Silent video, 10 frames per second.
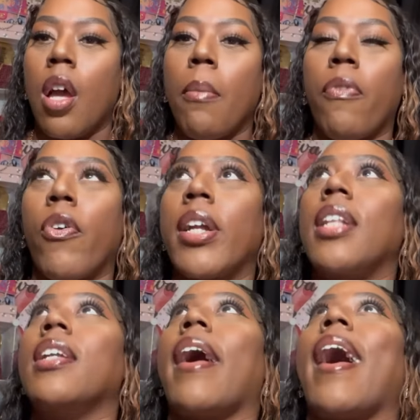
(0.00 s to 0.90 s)
Before they
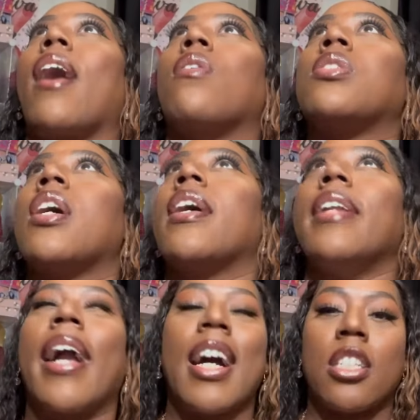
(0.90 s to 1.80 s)
leave a house,
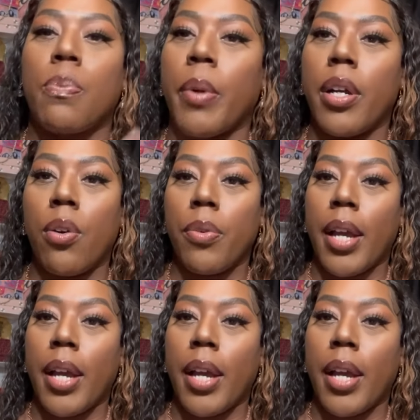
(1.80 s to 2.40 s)
they got to spray on